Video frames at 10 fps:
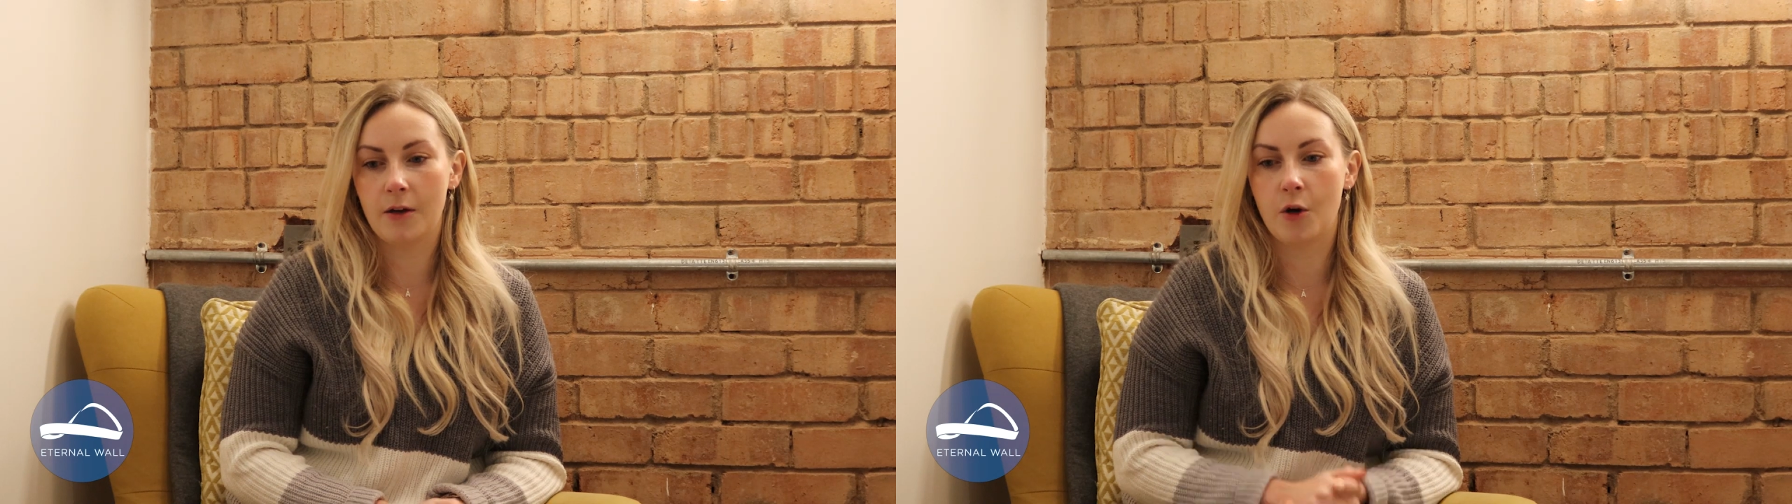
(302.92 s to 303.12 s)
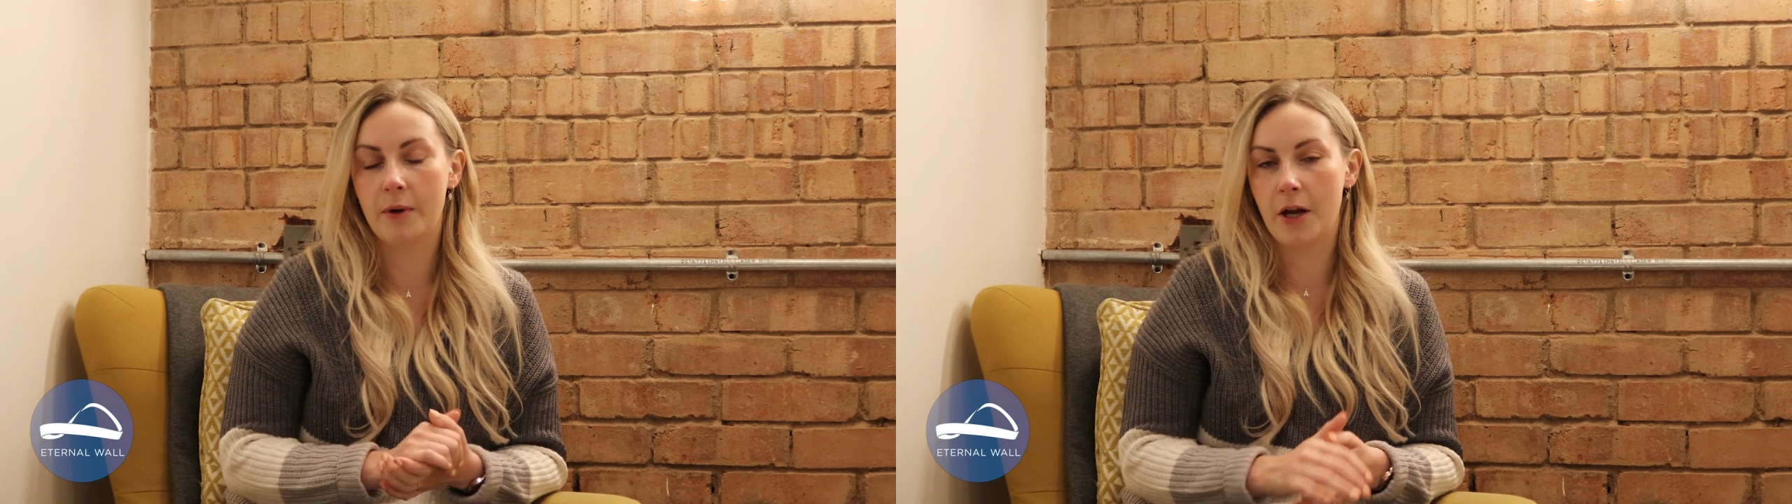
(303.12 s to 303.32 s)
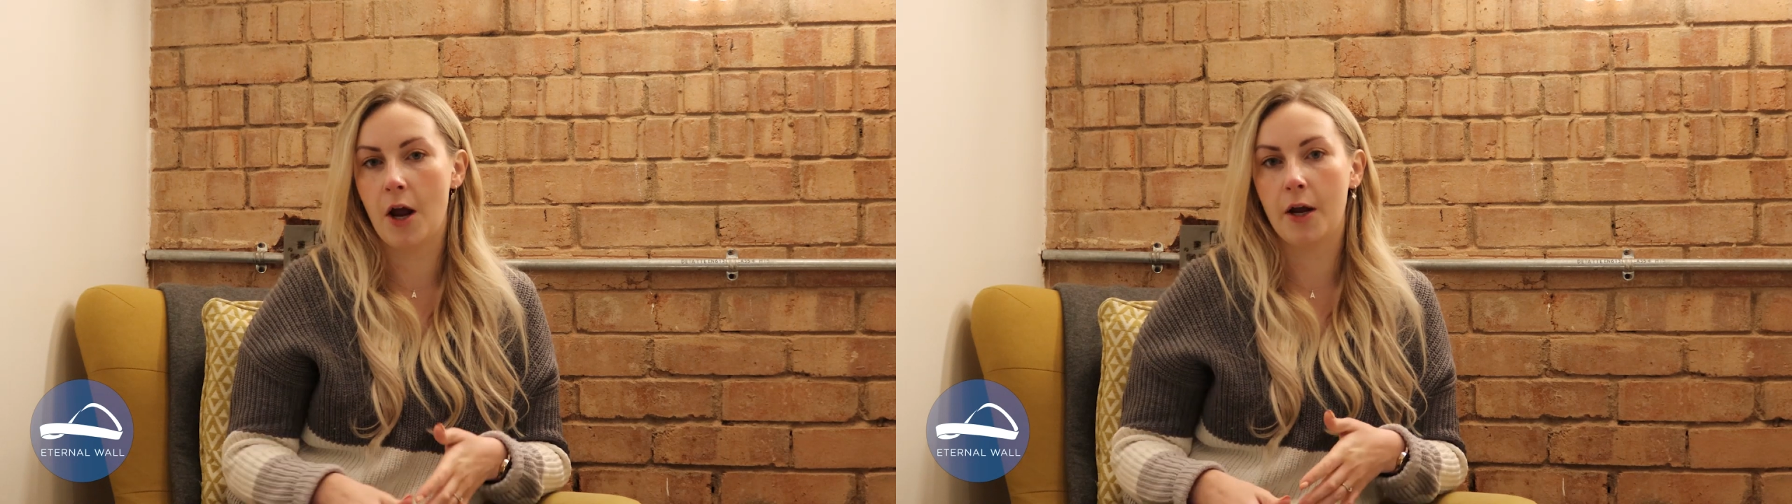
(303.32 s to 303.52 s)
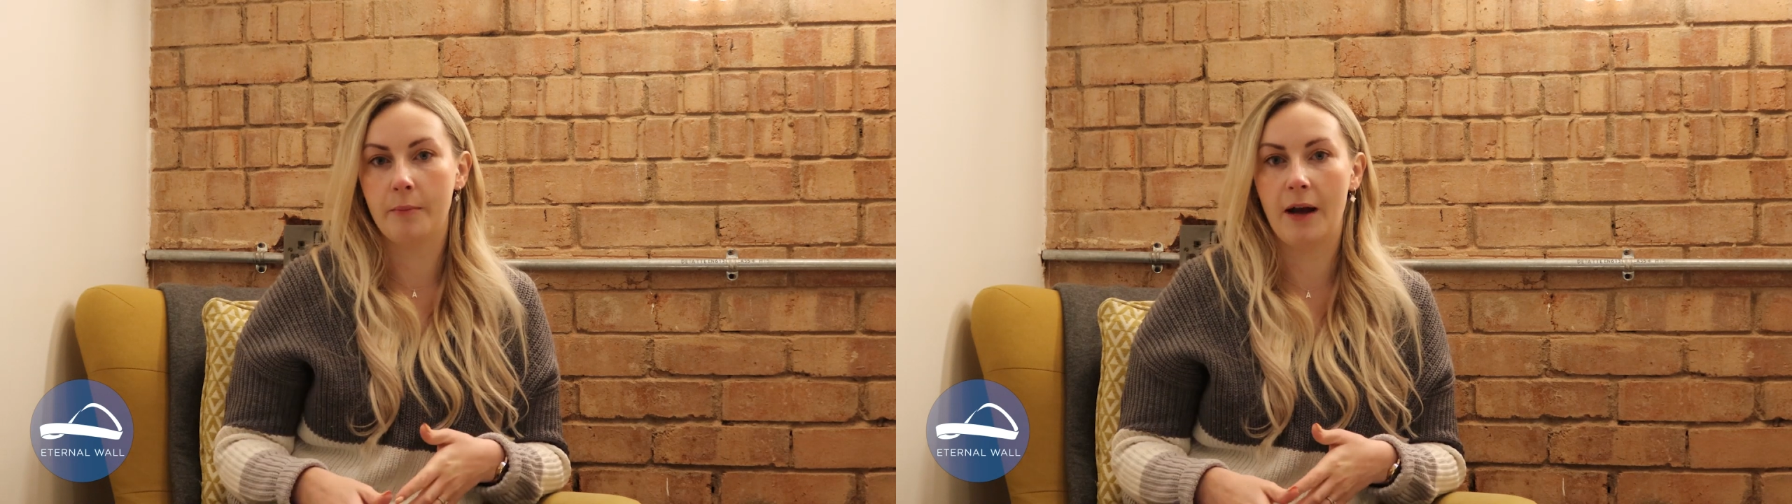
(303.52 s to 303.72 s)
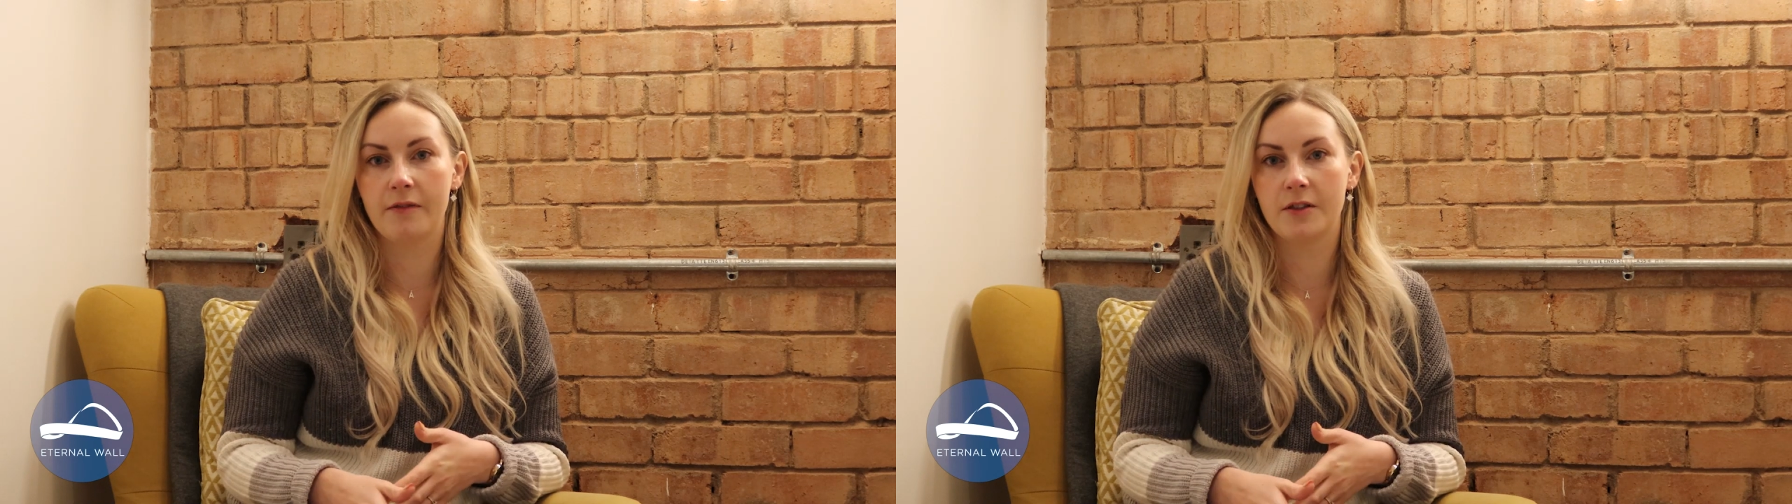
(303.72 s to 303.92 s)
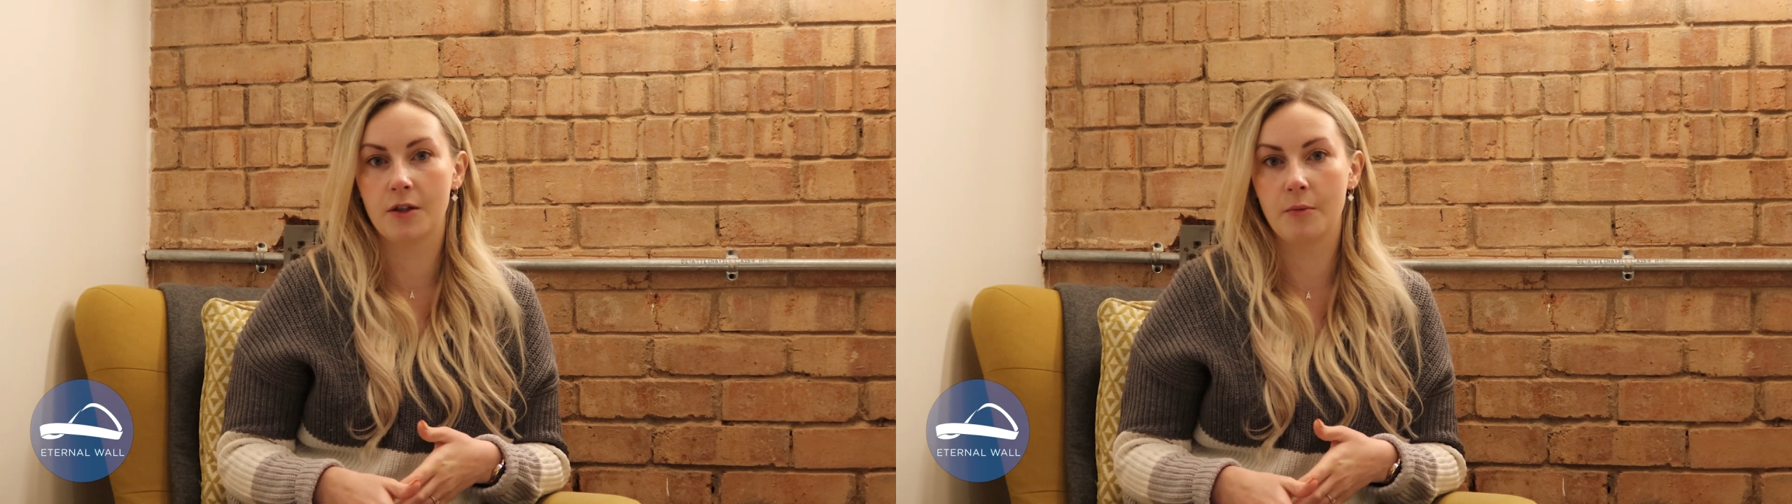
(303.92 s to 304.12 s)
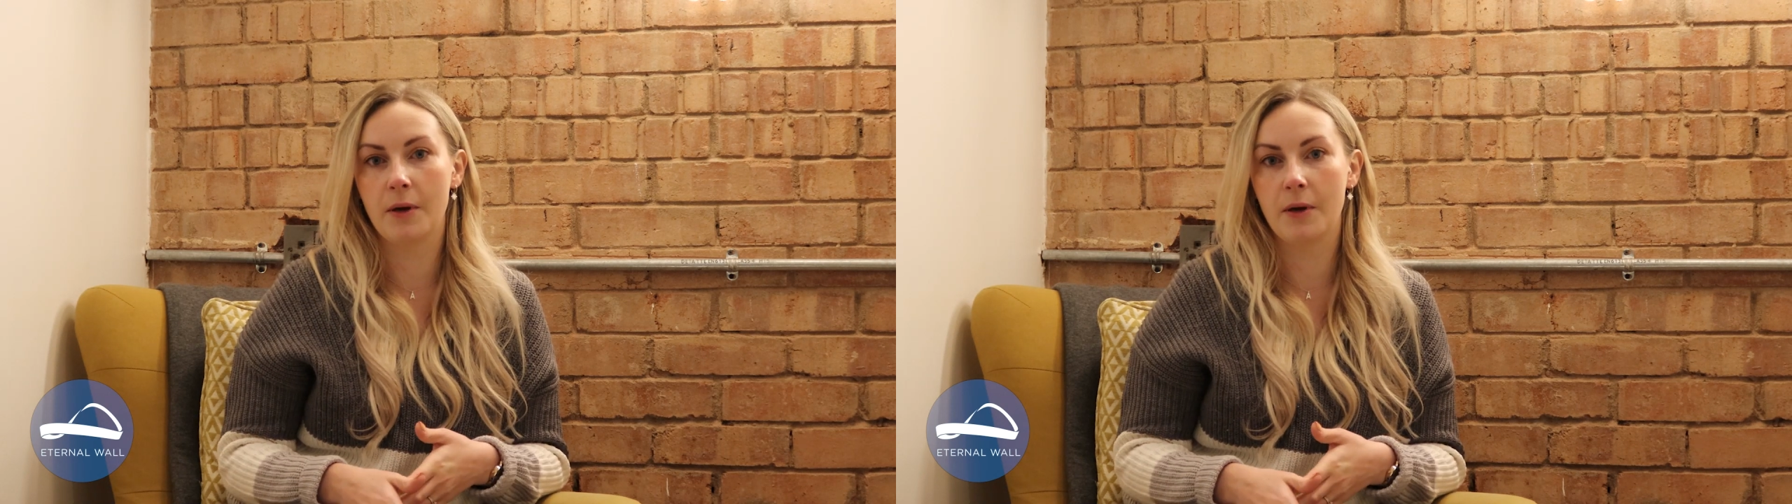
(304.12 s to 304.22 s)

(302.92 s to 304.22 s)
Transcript: coming home after the